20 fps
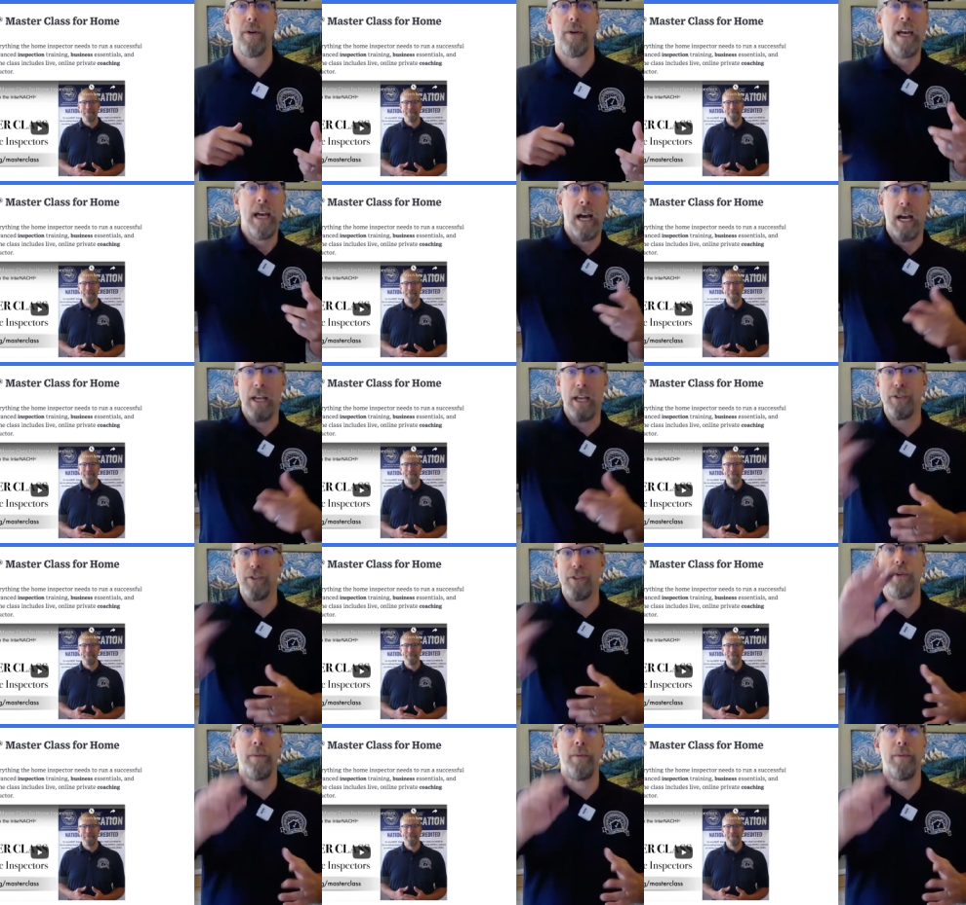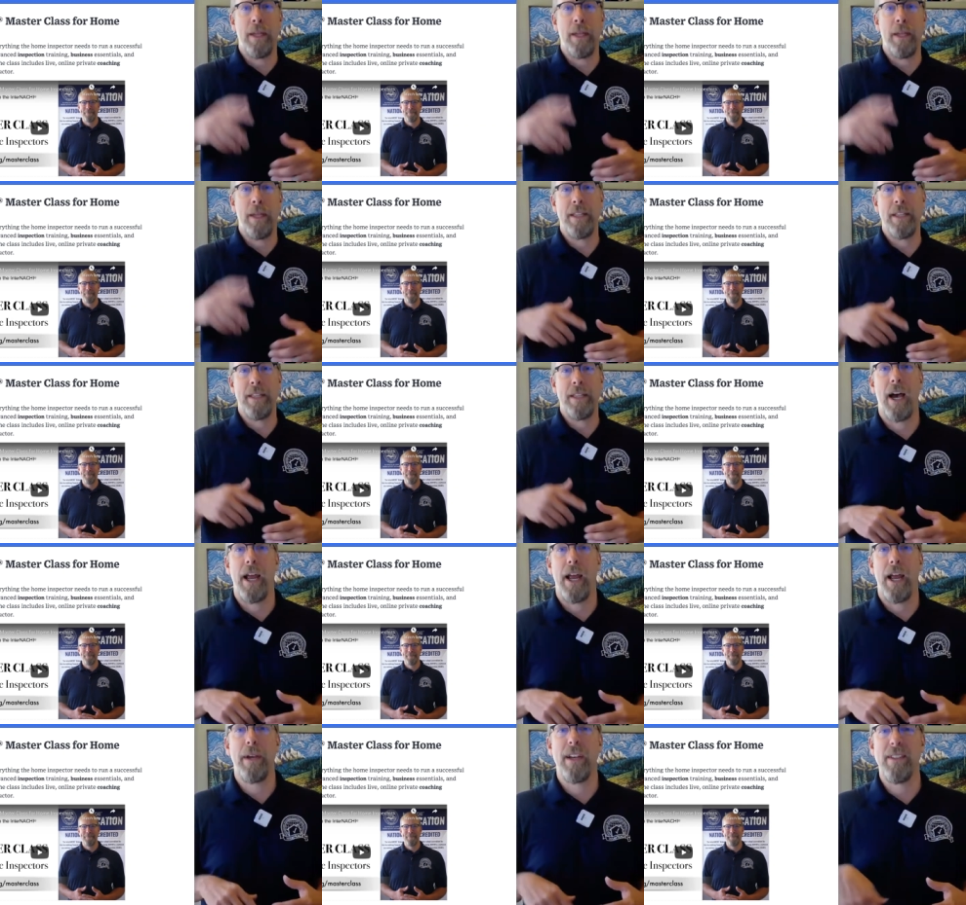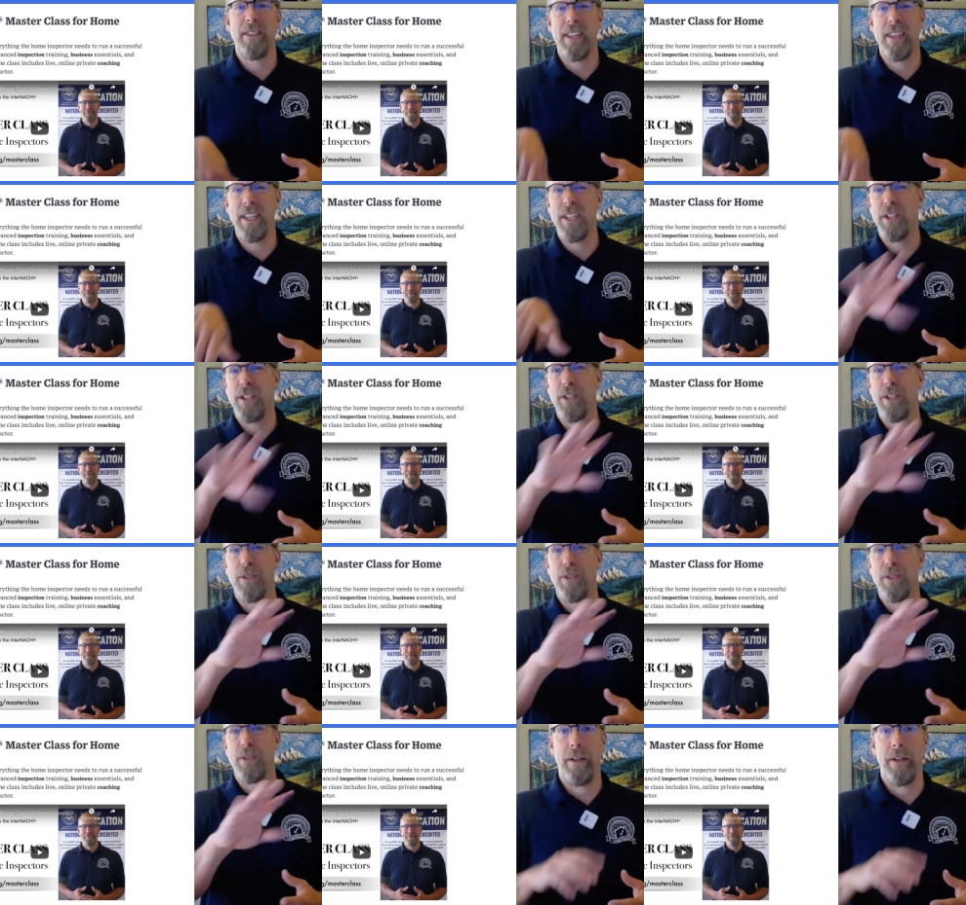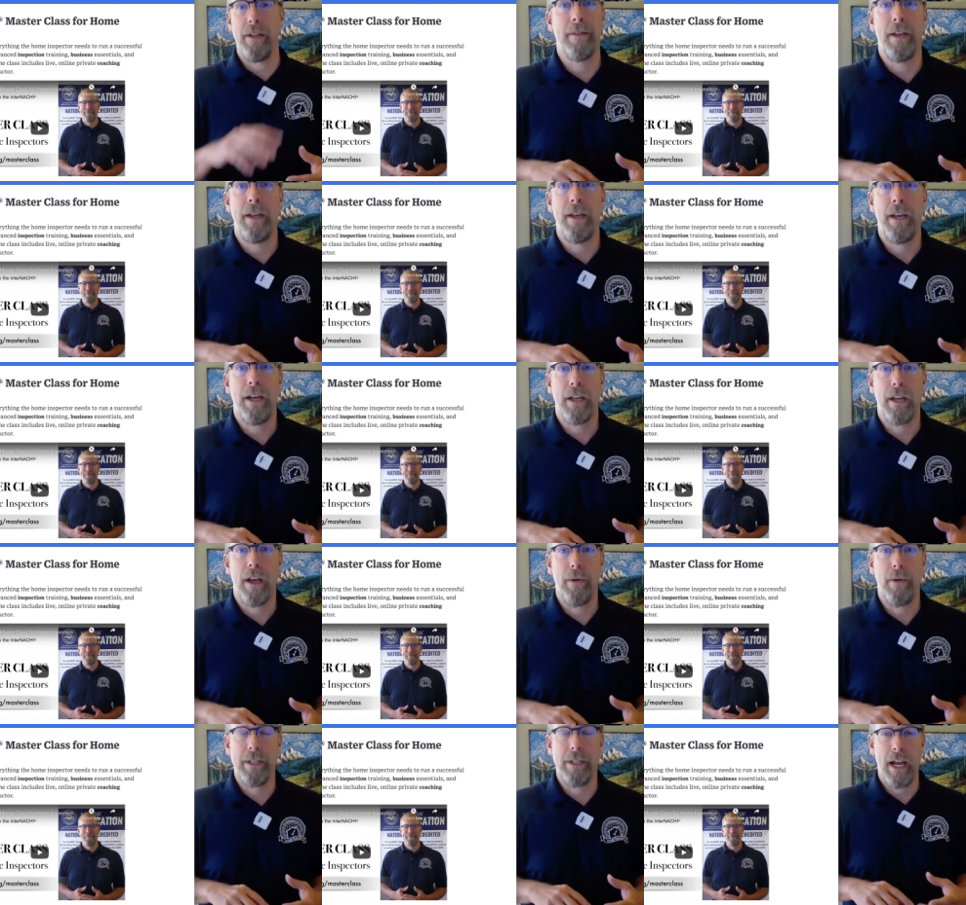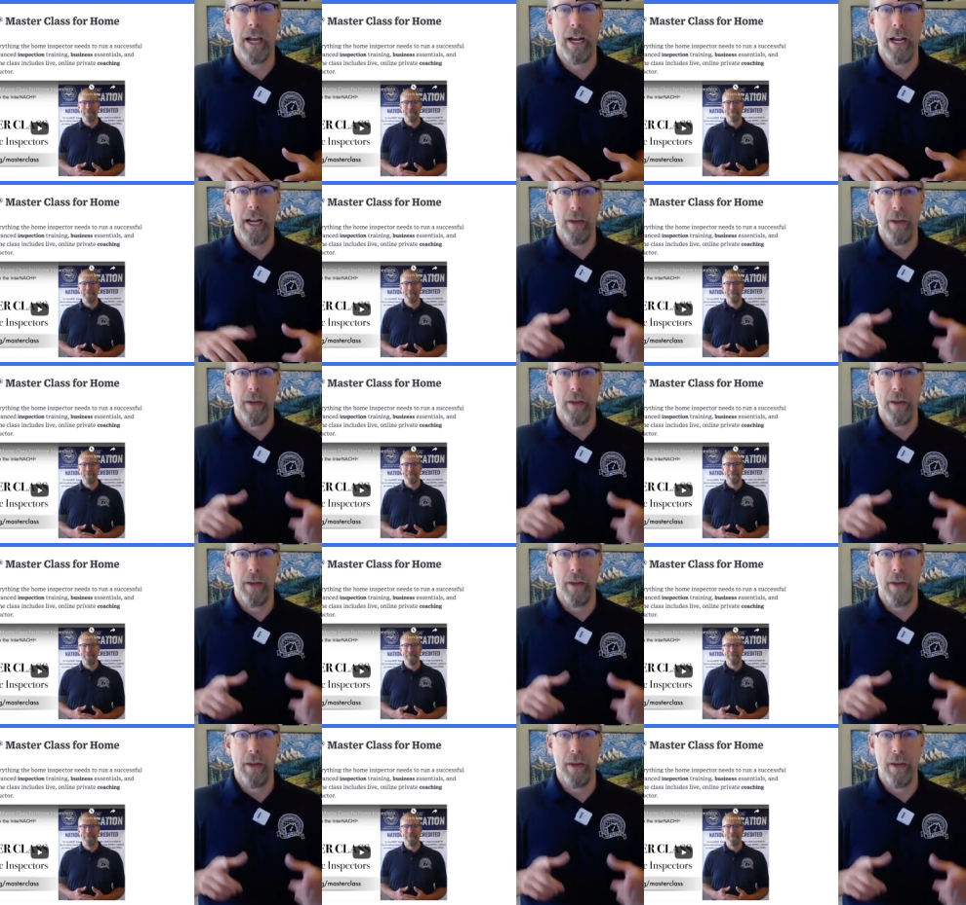them inside because they just want to go inside anyways.